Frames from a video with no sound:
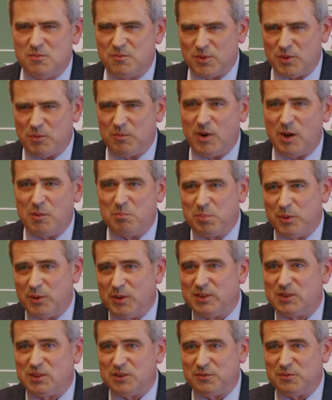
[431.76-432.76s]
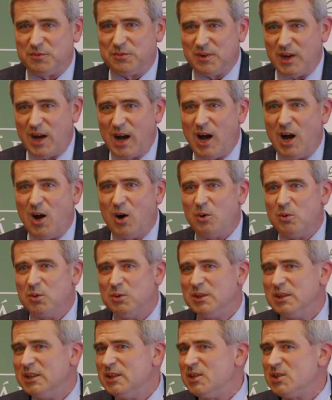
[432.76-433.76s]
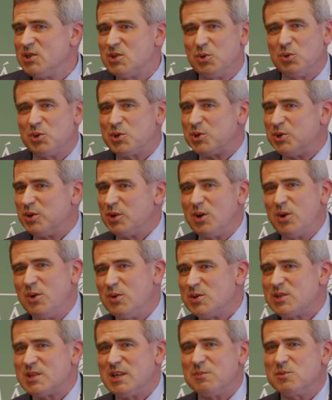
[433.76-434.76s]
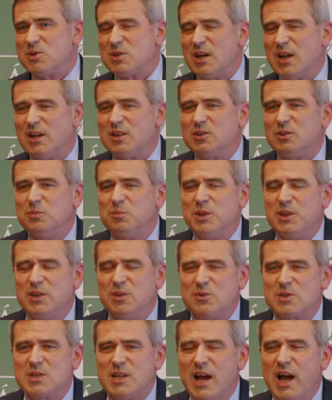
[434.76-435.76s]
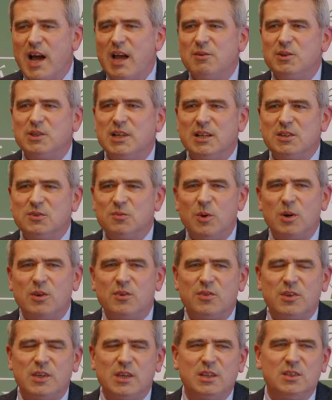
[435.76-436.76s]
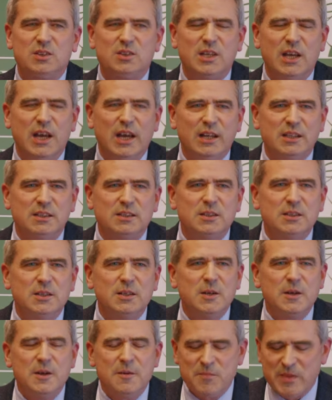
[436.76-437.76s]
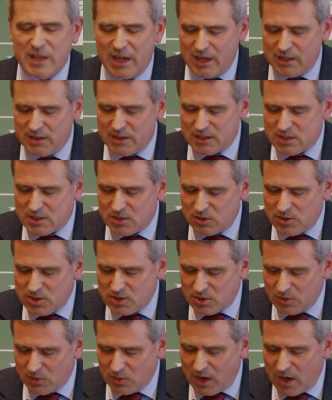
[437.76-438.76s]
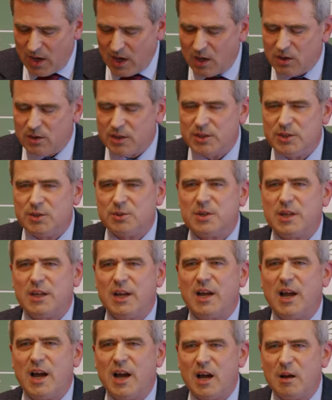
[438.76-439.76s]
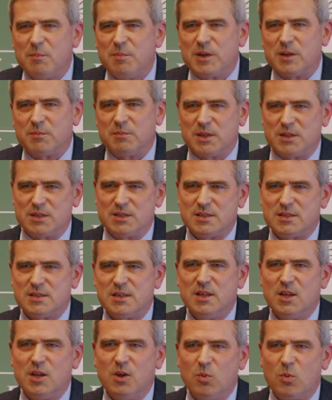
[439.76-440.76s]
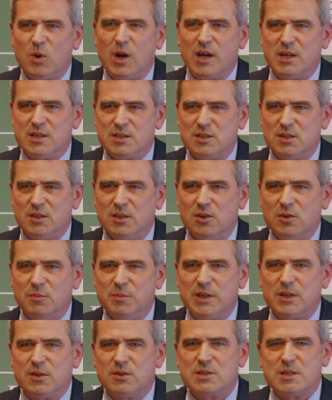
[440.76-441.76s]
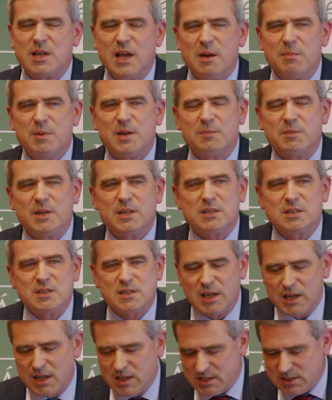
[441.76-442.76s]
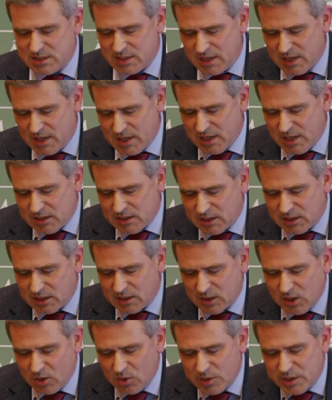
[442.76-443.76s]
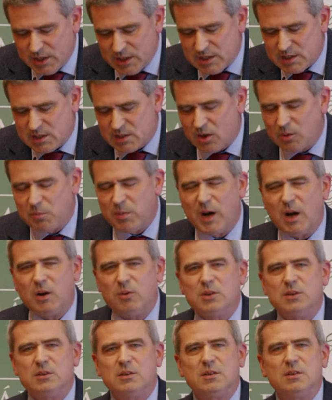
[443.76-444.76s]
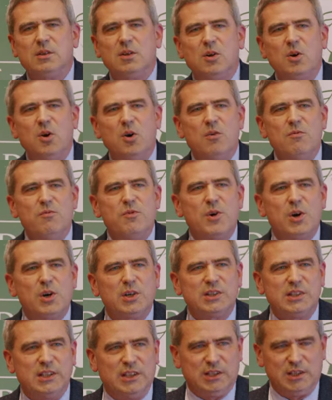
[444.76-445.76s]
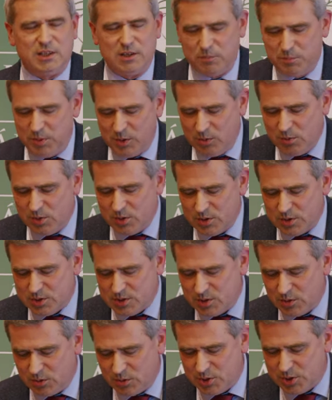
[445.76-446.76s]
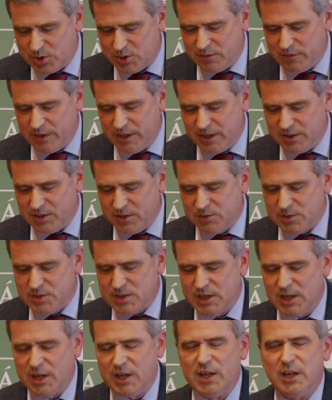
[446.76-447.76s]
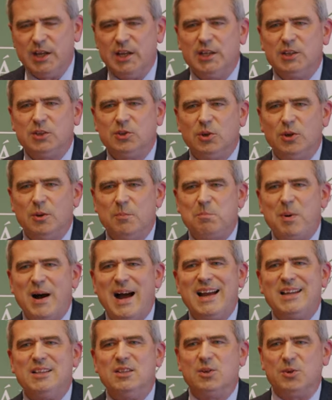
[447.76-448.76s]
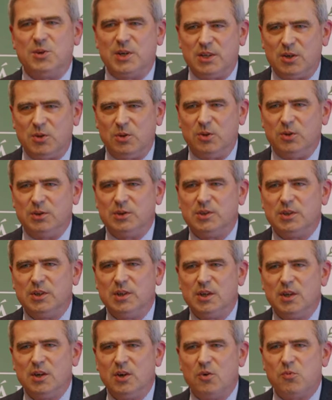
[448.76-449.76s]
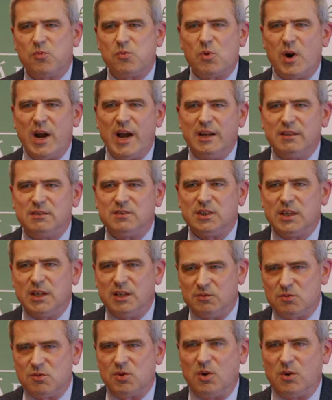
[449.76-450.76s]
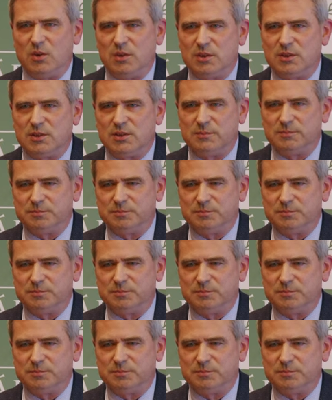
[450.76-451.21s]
from one point of how social concepts are to be used. I would add one thing to that, and that's also how Jürgen Habermas writes the law, because Habermas says that law is about converting plural social values into a binary code of right and wrong.